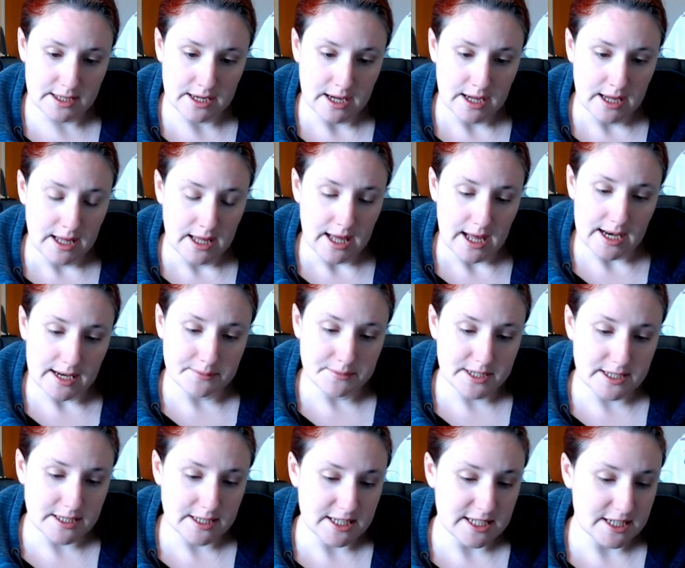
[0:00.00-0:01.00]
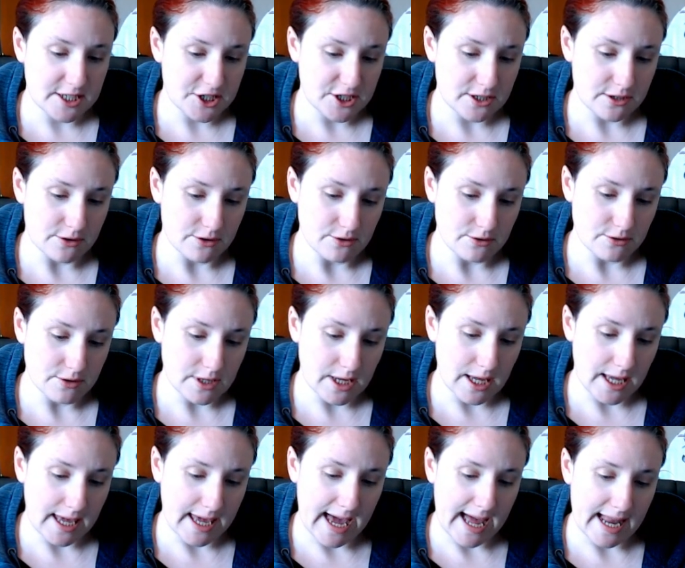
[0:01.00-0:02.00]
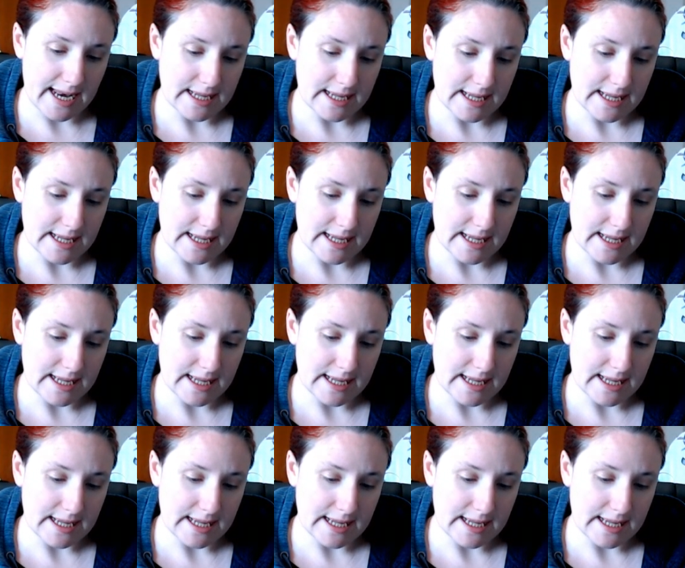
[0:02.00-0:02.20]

a limited edition called Galaxy,